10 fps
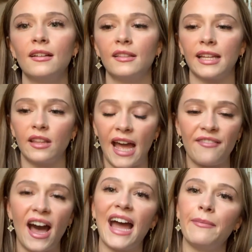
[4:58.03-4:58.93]
like they have
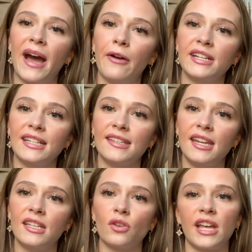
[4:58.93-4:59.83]
high power
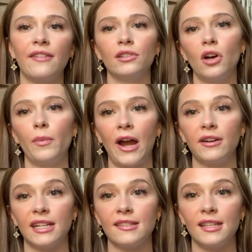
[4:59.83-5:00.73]
densities or they have low power
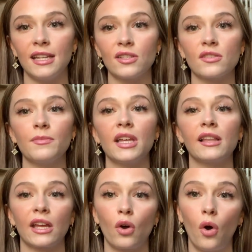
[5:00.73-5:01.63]
densities. So something
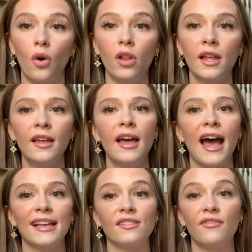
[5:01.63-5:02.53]
like coal
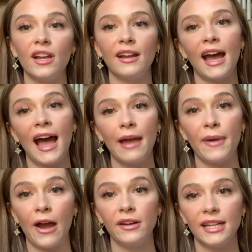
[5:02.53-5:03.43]
has a very high
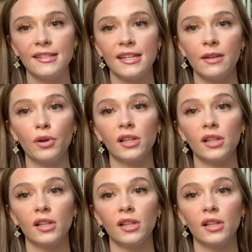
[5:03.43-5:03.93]
power density per